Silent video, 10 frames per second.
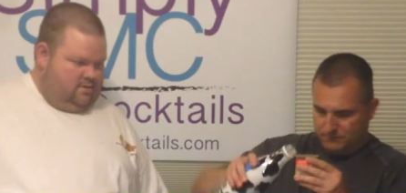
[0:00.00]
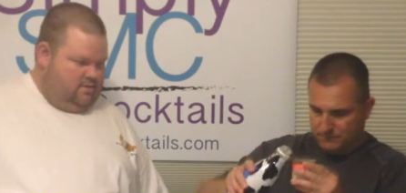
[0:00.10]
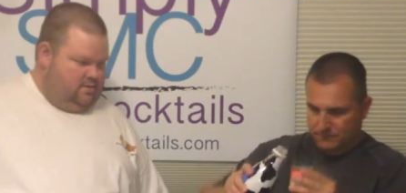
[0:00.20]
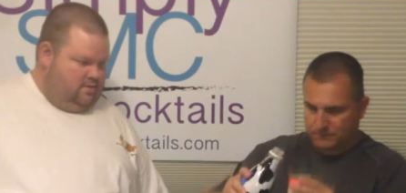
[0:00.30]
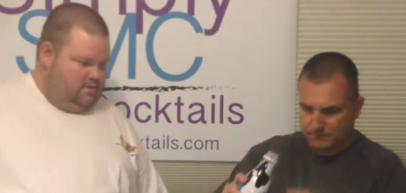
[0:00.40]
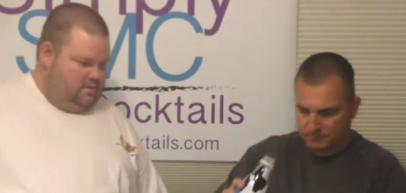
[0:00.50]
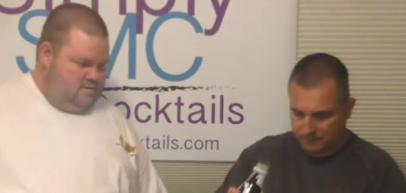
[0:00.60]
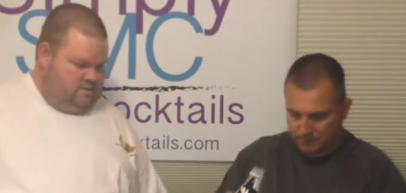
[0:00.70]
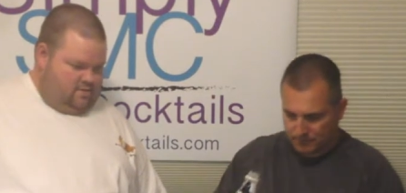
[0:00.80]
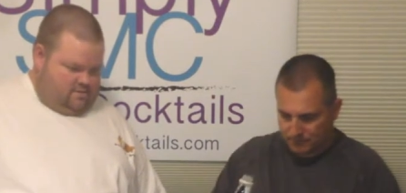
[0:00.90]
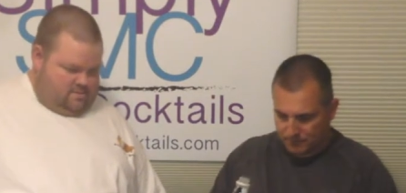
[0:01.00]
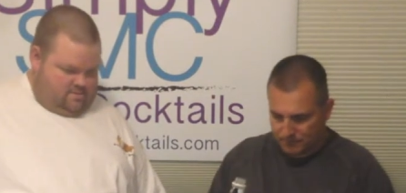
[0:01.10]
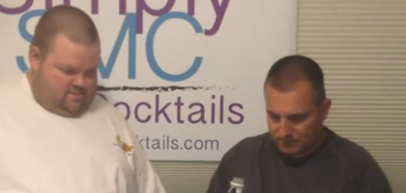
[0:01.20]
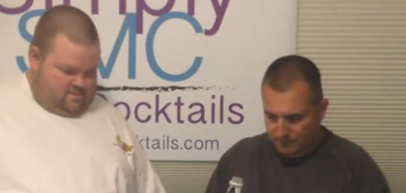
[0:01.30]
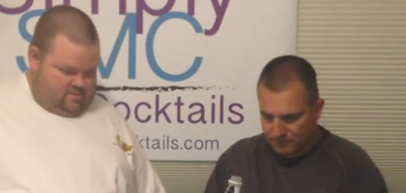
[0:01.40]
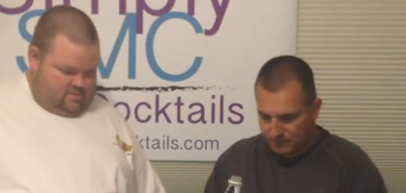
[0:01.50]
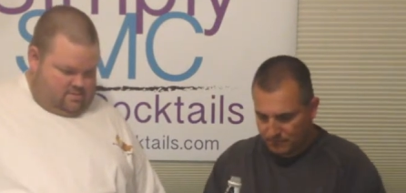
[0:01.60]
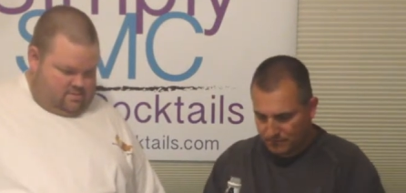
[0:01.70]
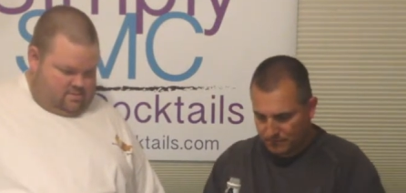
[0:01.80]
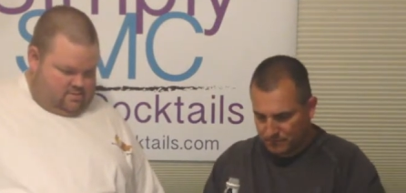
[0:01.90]

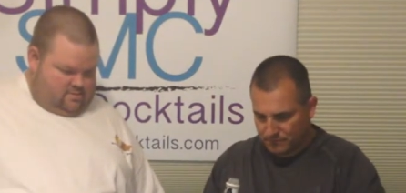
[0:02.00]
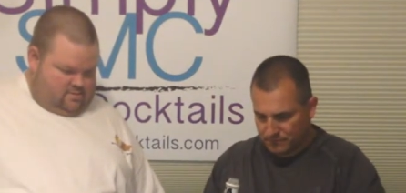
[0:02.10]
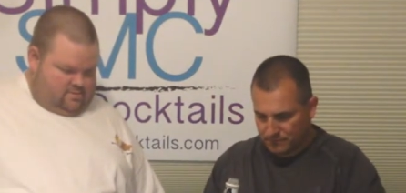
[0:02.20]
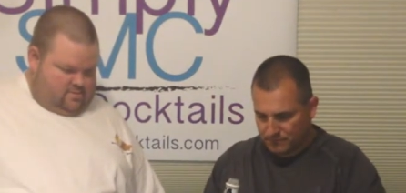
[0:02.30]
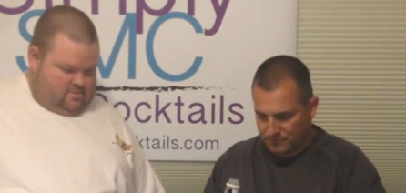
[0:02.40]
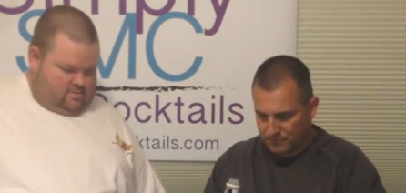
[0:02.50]
[no speech]